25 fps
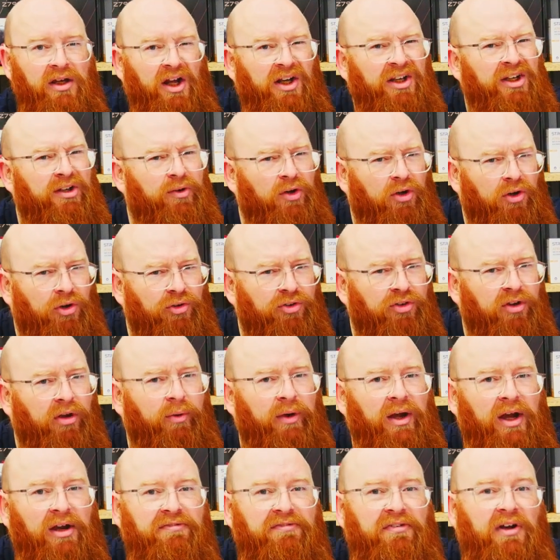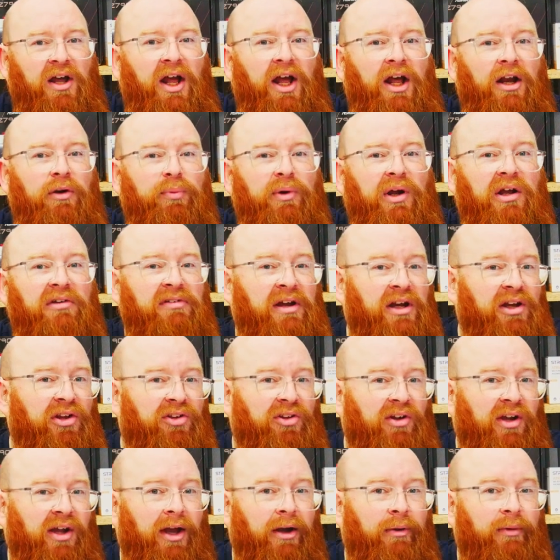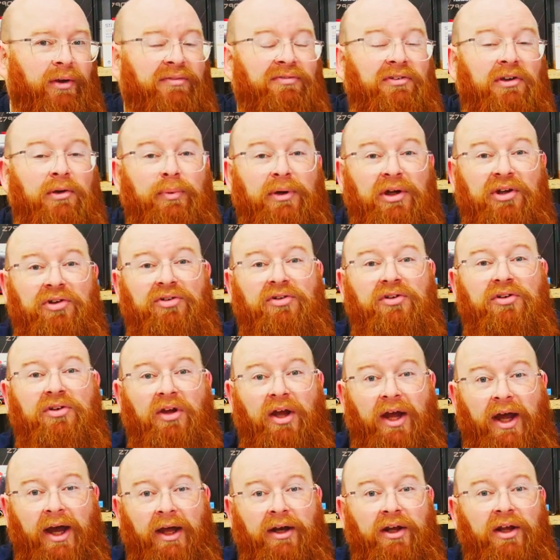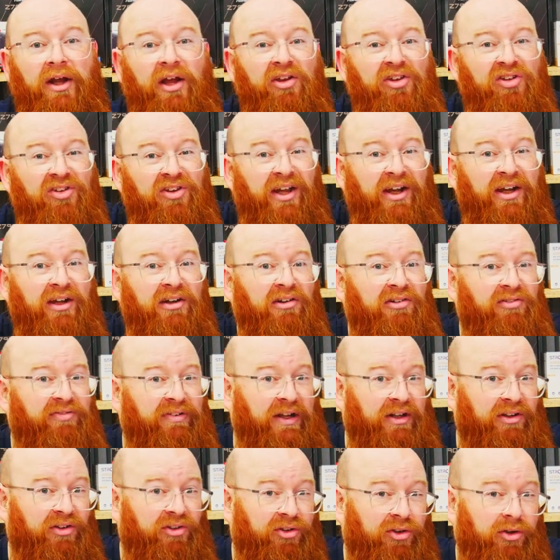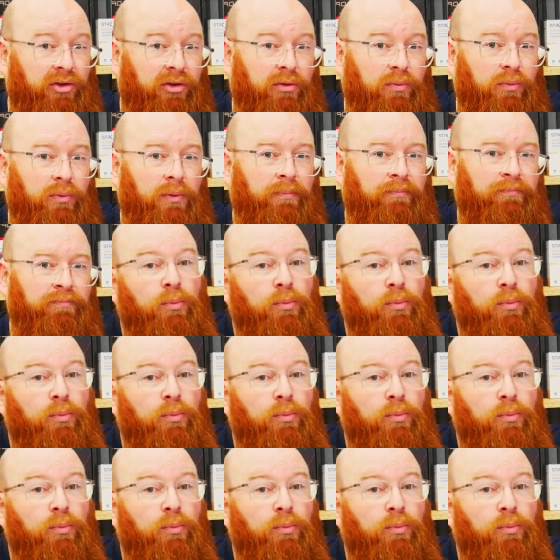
And you also have the hardware ready to go if you wish to add a second fan too.